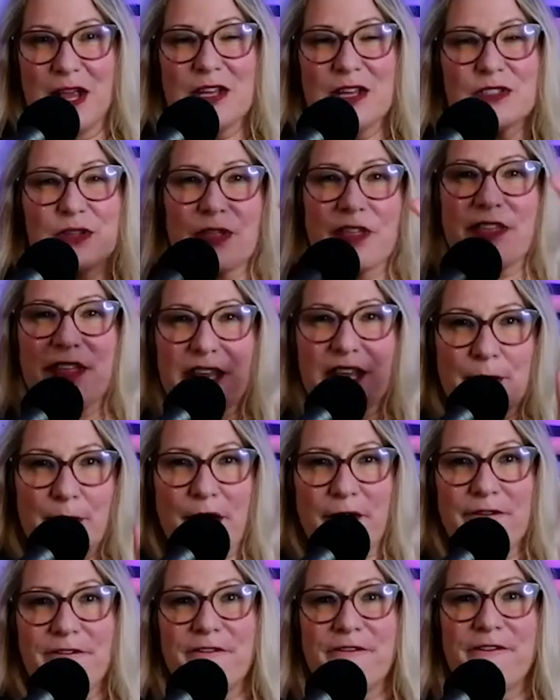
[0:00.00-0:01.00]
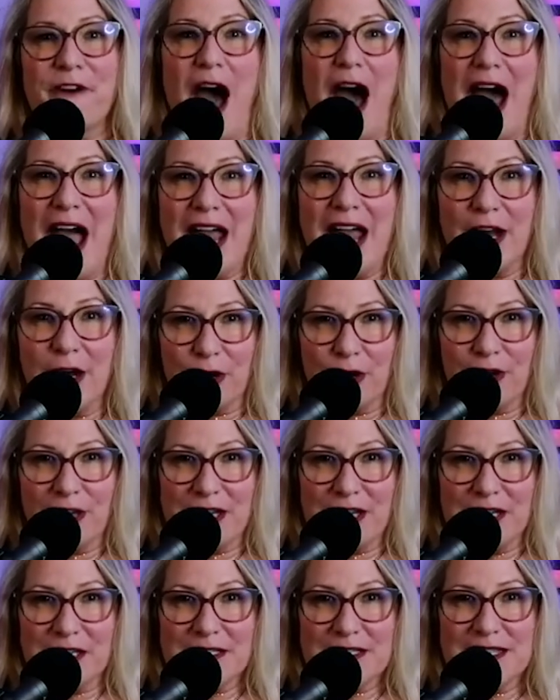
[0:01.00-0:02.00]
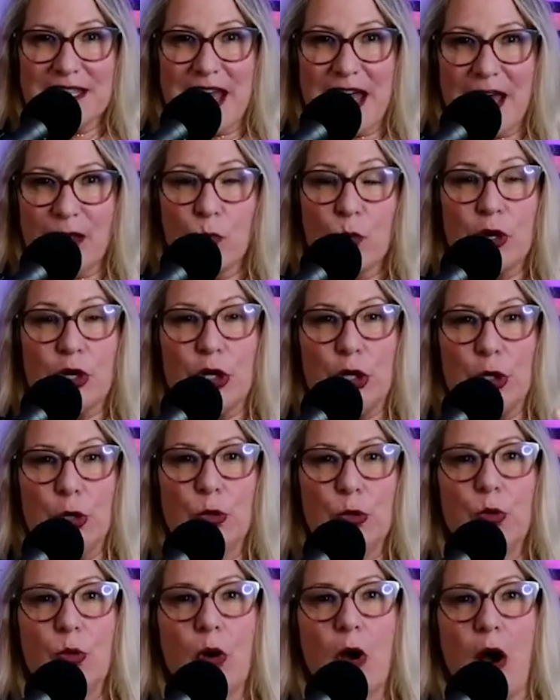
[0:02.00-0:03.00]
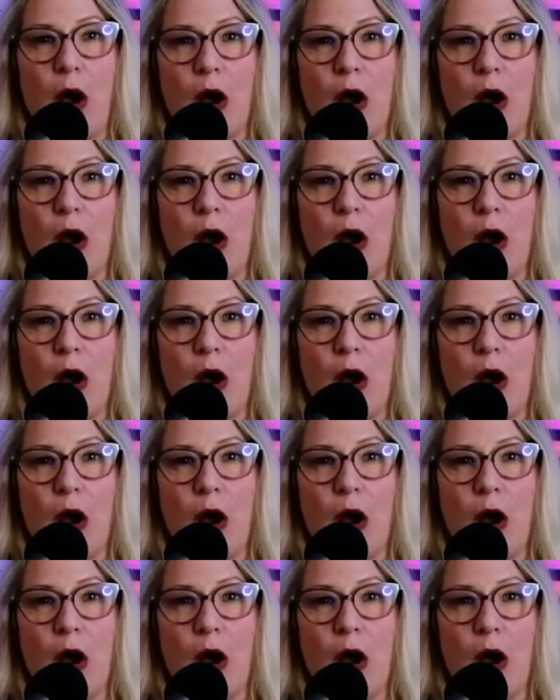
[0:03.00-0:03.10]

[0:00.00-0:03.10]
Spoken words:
So the thing about fire is that when you